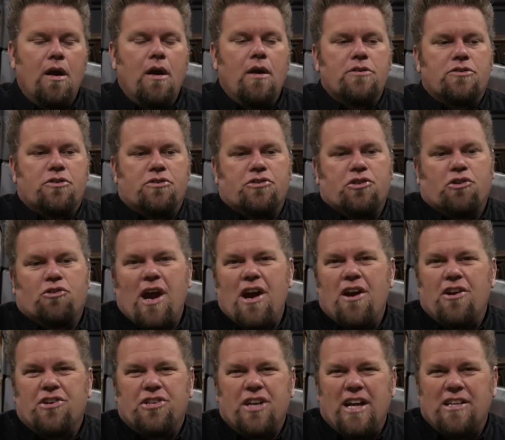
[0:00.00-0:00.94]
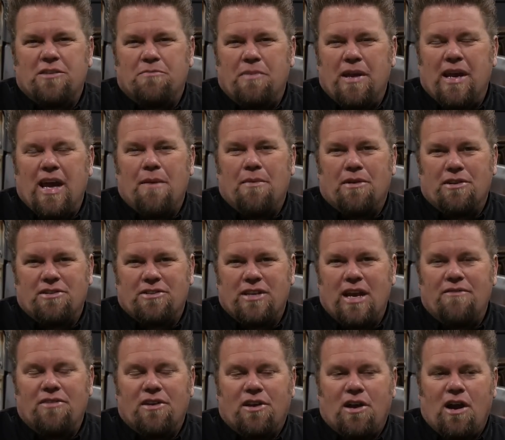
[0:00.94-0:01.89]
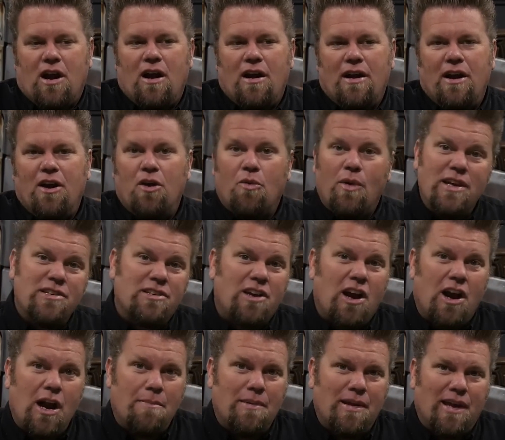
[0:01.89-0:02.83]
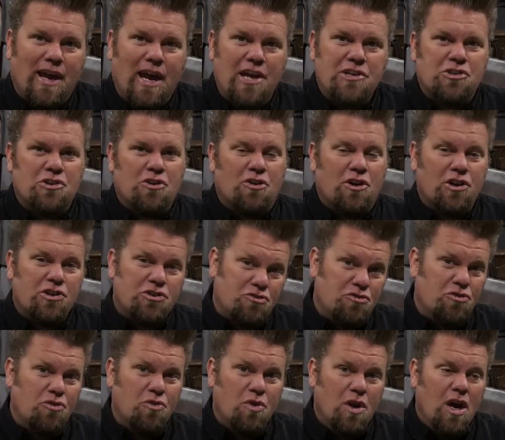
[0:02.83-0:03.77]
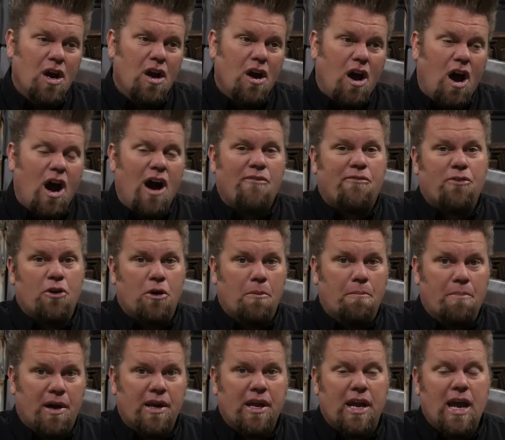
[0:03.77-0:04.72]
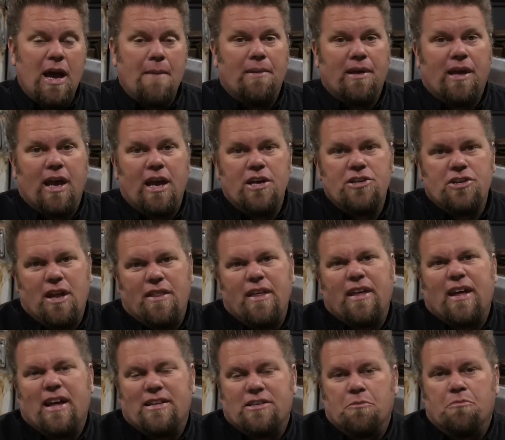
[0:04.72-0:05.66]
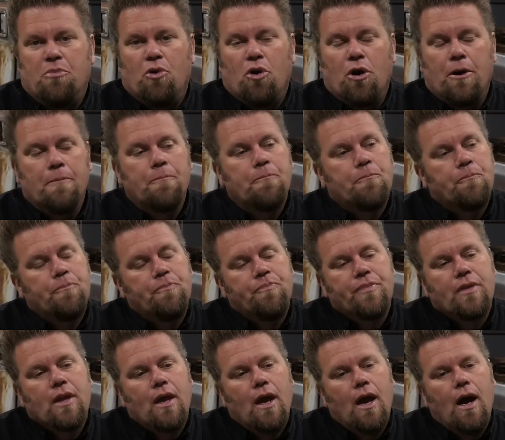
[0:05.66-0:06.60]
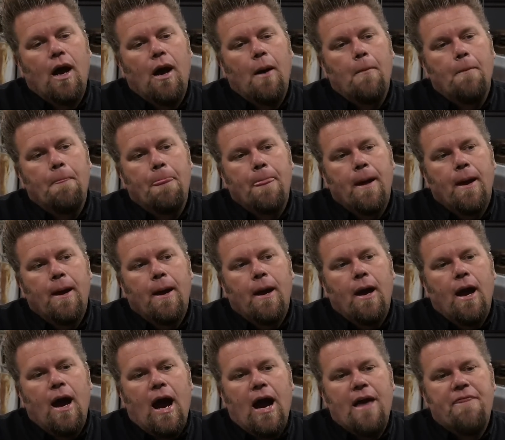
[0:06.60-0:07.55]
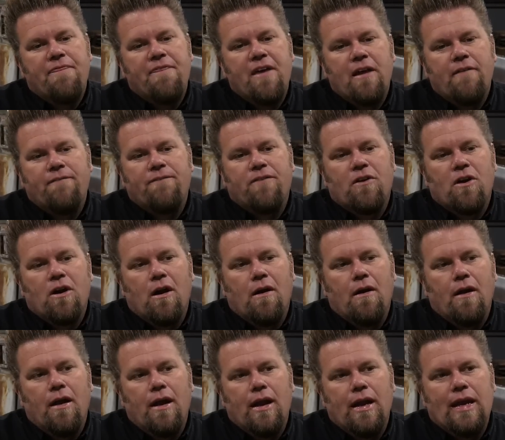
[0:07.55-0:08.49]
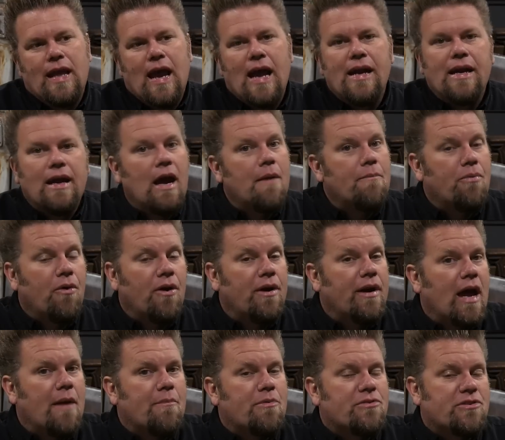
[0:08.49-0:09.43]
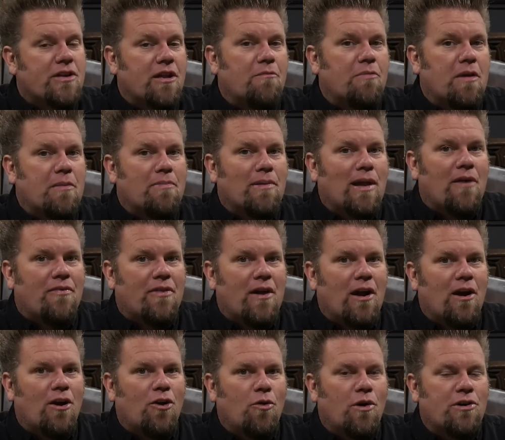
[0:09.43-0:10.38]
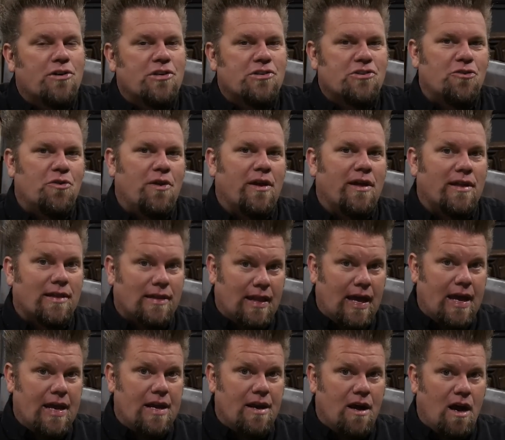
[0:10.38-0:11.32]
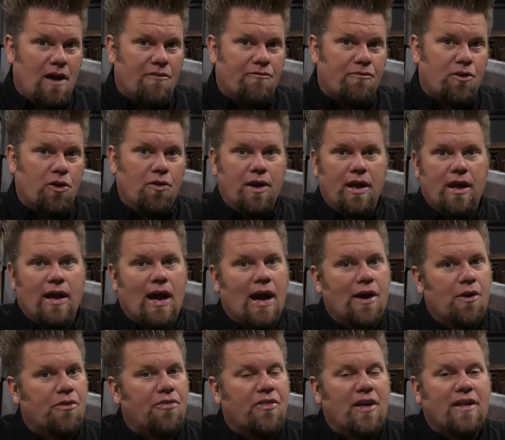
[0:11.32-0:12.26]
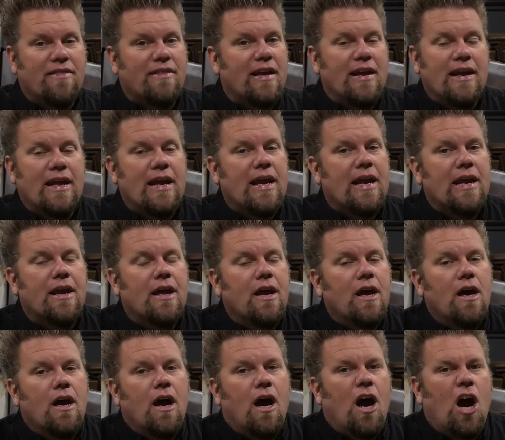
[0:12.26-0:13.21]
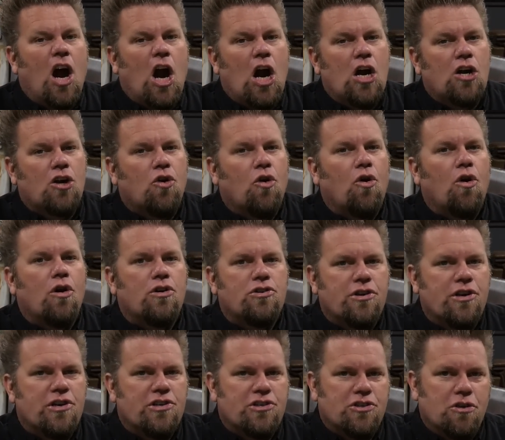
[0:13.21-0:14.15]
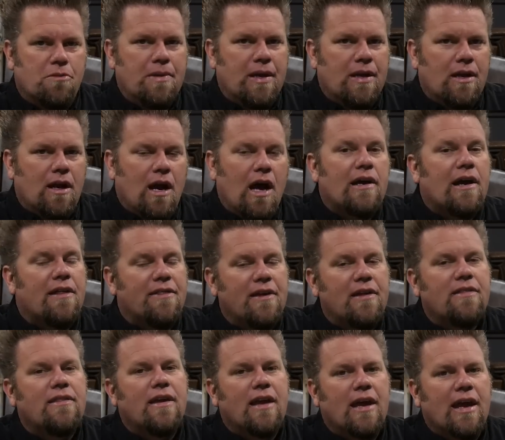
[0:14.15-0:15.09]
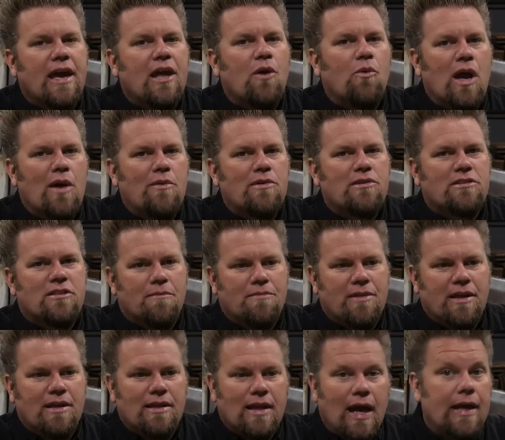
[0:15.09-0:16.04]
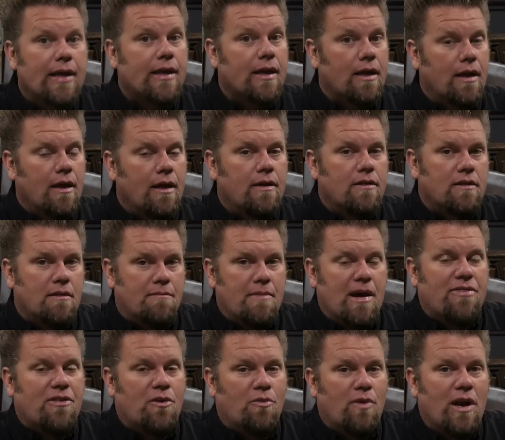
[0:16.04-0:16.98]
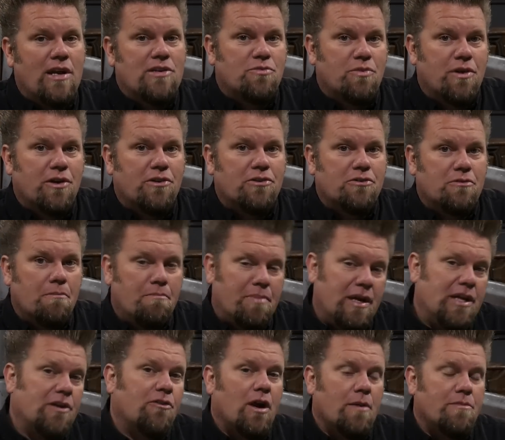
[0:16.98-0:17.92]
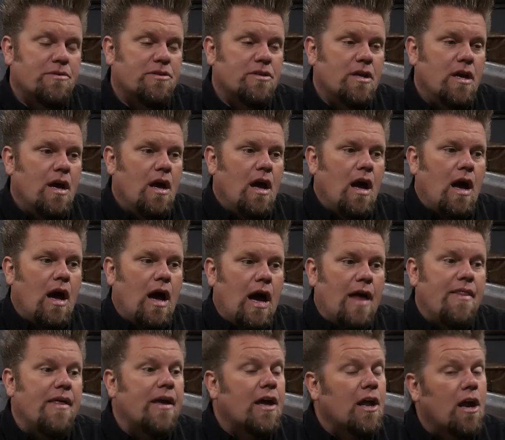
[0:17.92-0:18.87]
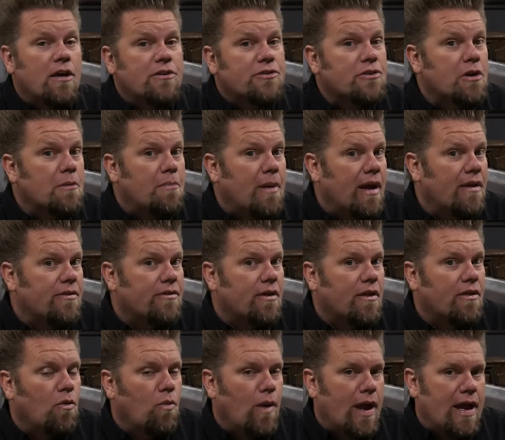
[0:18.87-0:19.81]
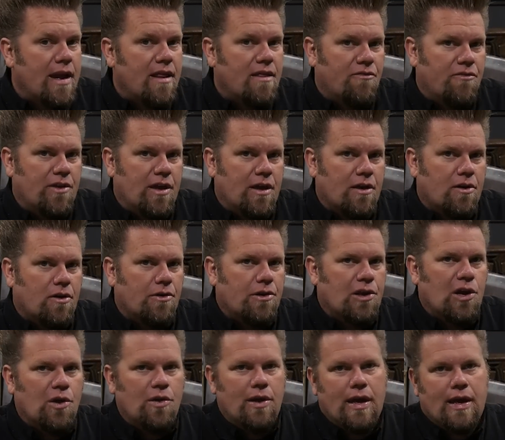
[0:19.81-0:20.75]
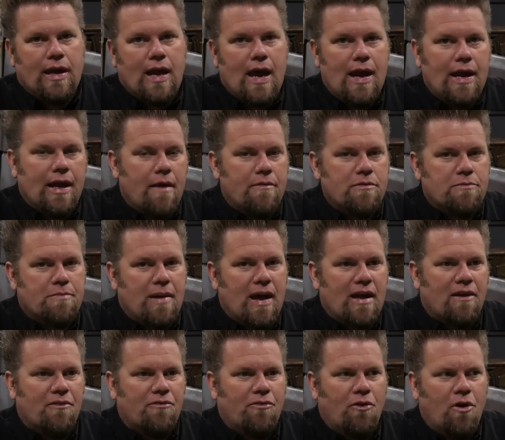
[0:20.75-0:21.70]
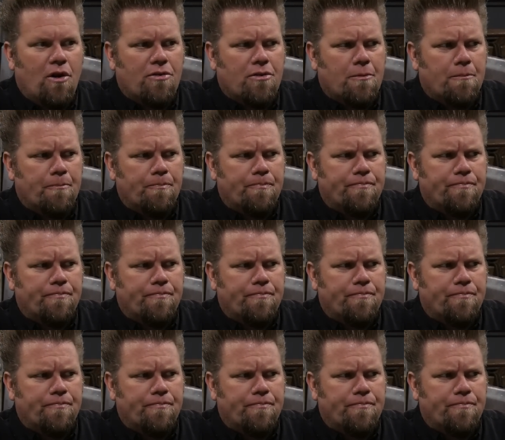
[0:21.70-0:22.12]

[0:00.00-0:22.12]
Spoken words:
So there's a greater chance of being able to save the car. And in a race car application or a true off-road buggy application, I think that's important. I think for 99.9% of the people out there who are just doing light off-roading, I don't think they need a hardcore traditional bead lock. I think they could get away with something like the Method Race Wheels bead grips. I think it also depends on the weight of the vehicle. You know, it kind of comes back and forth.